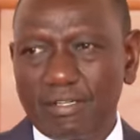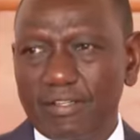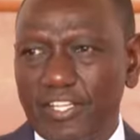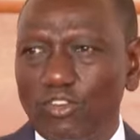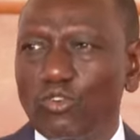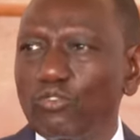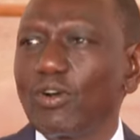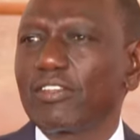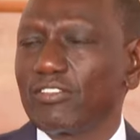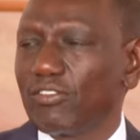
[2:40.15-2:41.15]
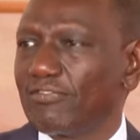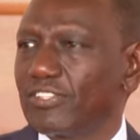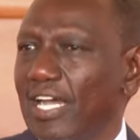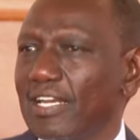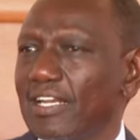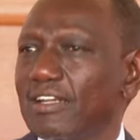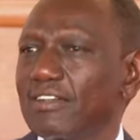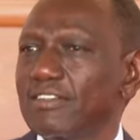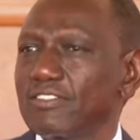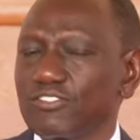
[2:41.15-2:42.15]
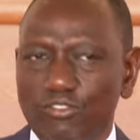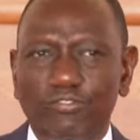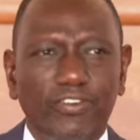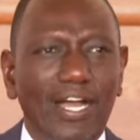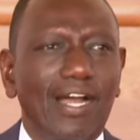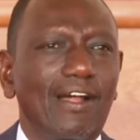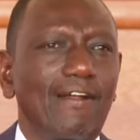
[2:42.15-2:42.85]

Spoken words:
the good work you have done so far